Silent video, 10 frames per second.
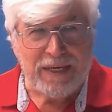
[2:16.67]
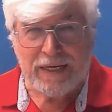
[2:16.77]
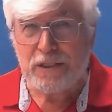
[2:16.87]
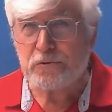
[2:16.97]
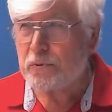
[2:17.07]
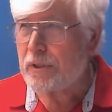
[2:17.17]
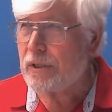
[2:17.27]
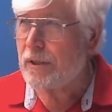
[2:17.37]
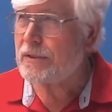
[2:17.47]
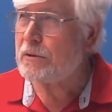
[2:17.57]
and this would
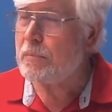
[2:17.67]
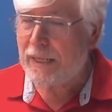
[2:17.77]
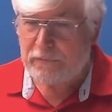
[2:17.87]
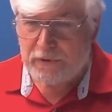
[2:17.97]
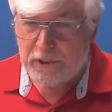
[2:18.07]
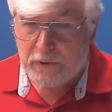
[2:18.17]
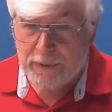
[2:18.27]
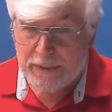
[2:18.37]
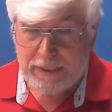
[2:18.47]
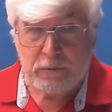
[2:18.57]
clot the blood very quickly.